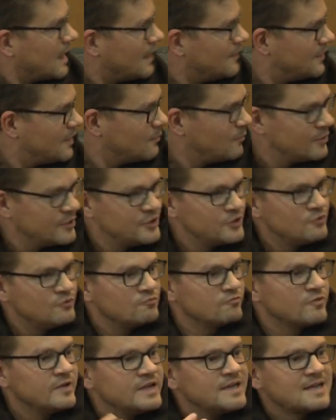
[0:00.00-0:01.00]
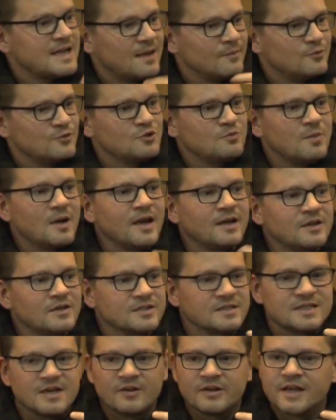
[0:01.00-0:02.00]
And then when you read Abu
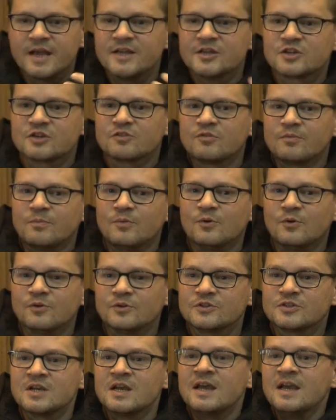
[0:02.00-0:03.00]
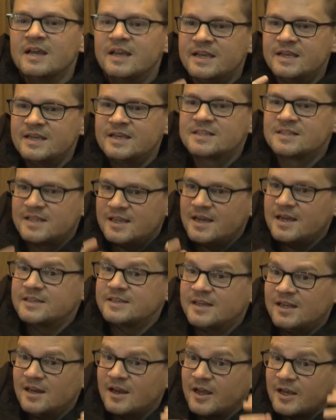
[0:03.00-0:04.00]
Zubaydah's interrogation reports, he is the
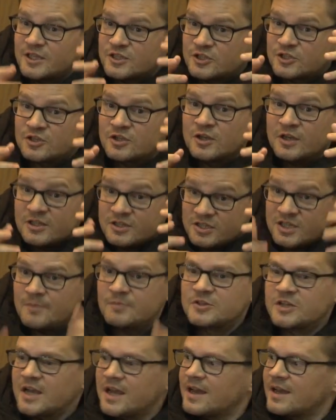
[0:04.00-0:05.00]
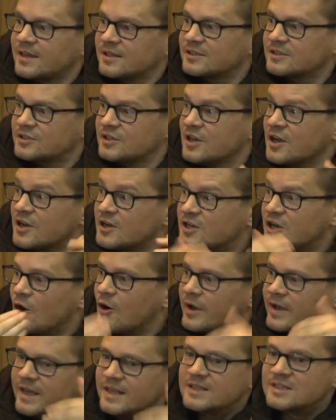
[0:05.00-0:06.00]
idealized subject
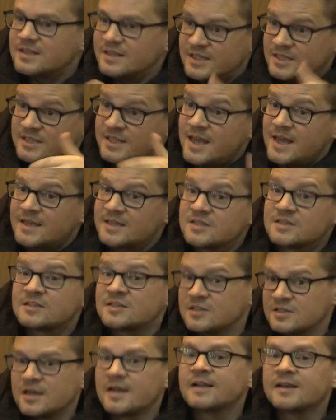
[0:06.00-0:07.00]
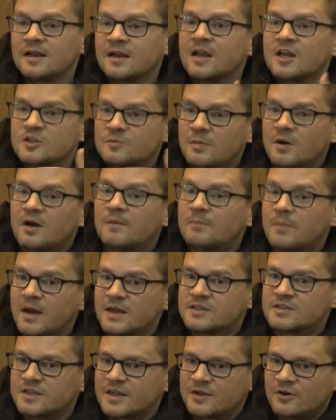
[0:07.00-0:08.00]
going into these tests, designed in large part
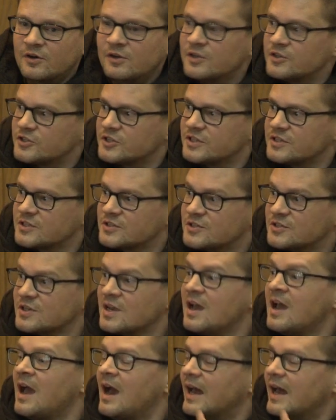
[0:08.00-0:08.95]
by psychologists.